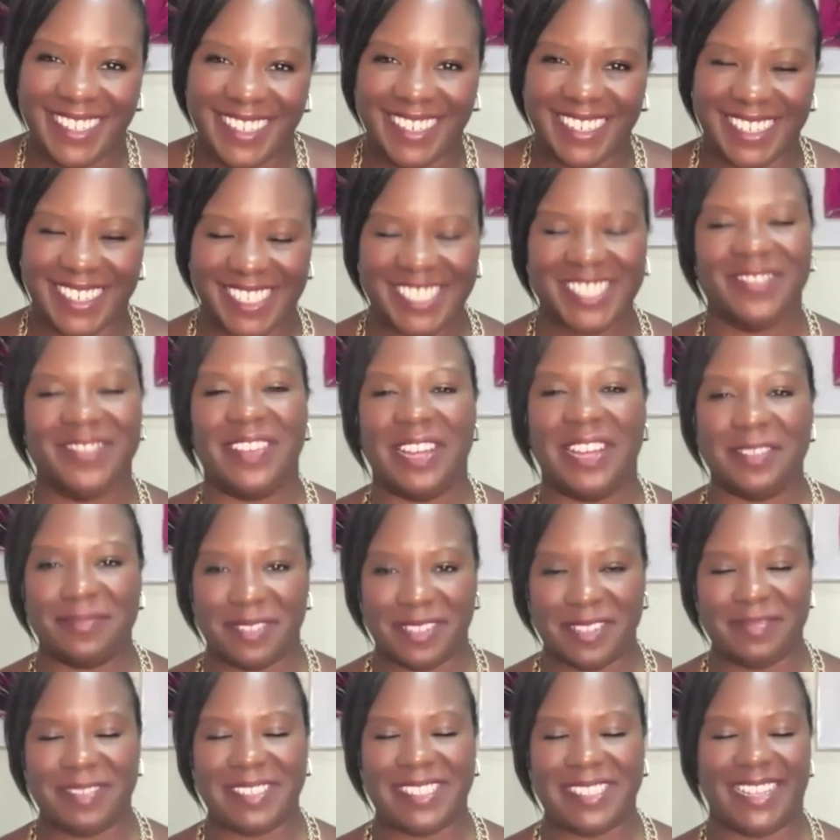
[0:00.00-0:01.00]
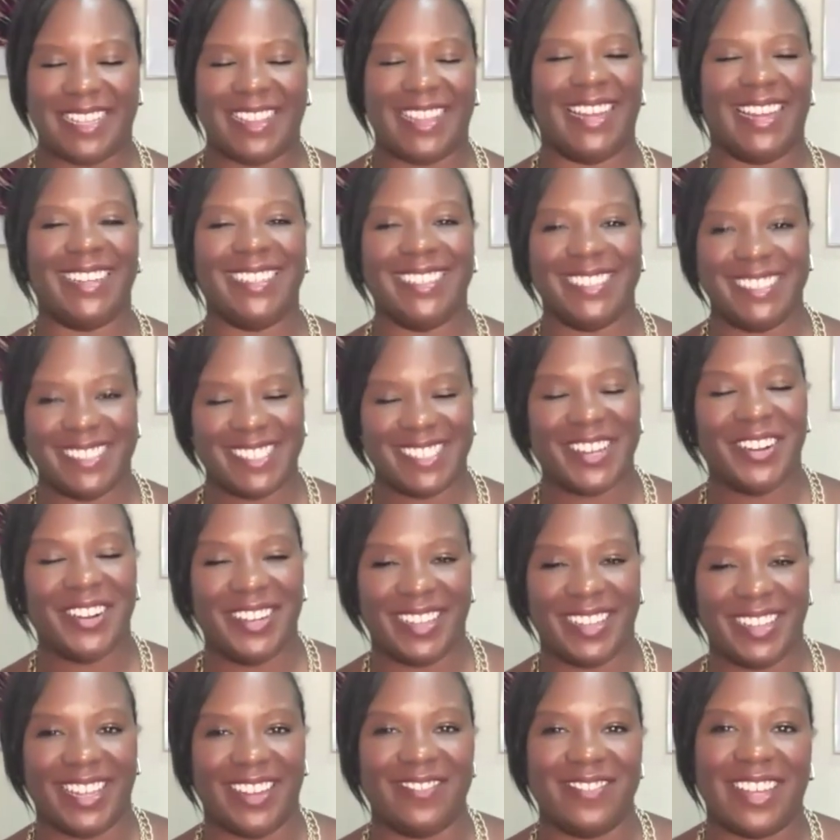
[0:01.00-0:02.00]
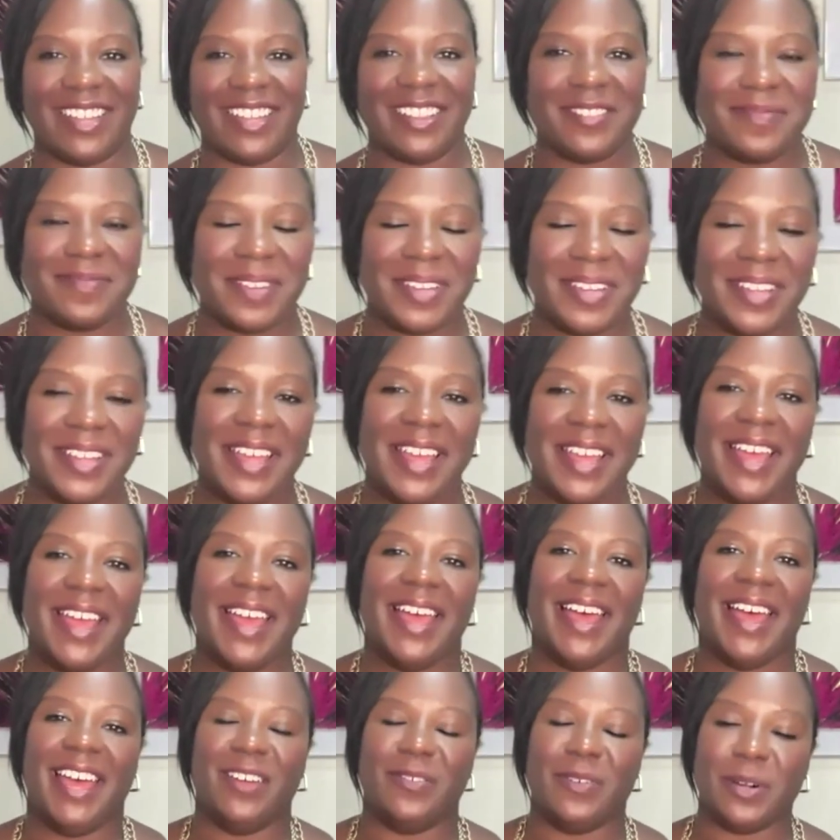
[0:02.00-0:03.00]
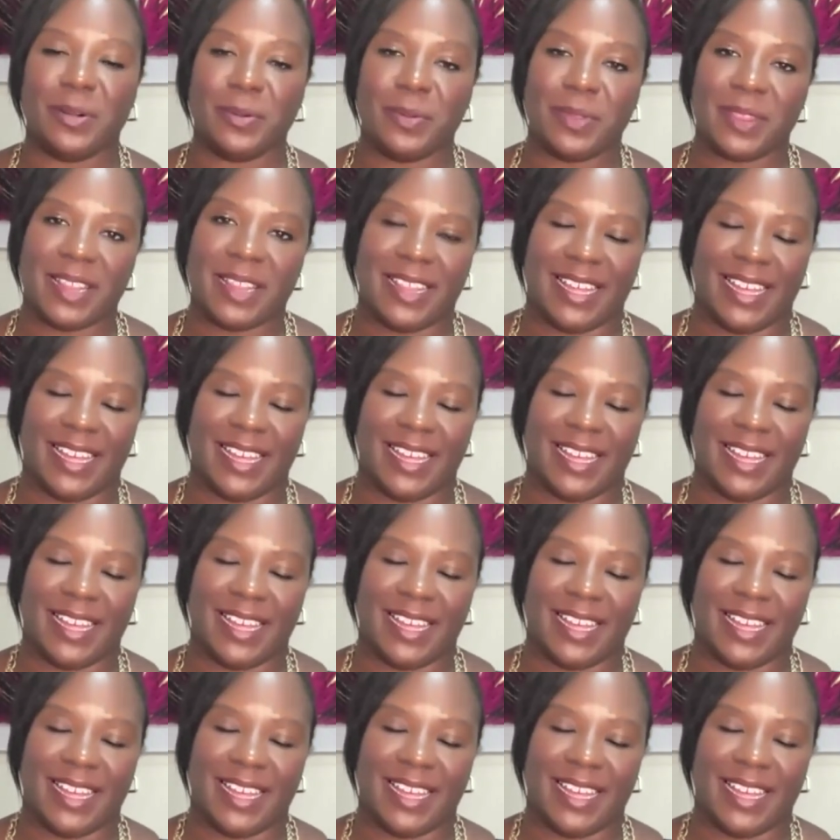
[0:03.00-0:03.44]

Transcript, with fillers: it is available. Let me say that. It is currently available. I work with